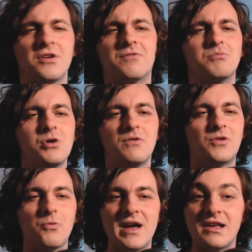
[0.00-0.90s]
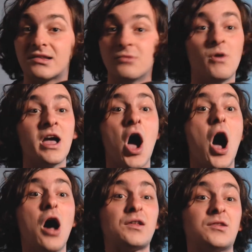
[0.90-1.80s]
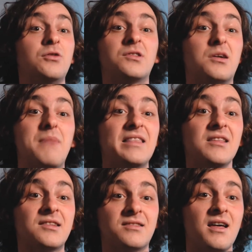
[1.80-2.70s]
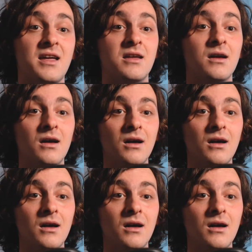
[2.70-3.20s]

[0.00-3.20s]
have moved away, somewhere arseholes are meant to stay,